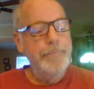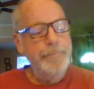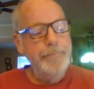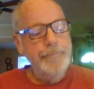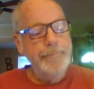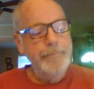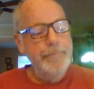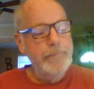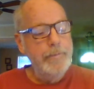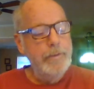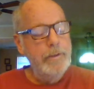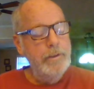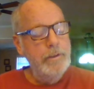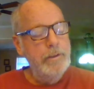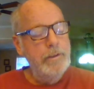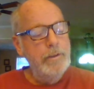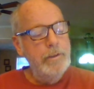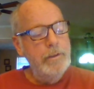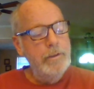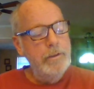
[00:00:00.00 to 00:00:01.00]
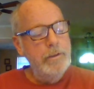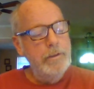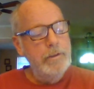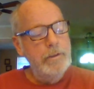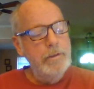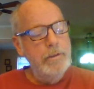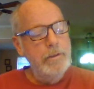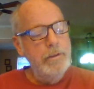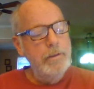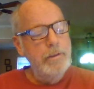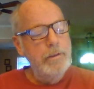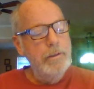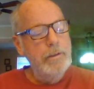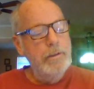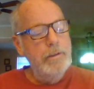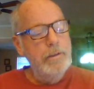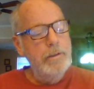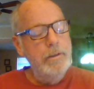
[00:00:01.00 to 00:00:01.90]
(no one is talking)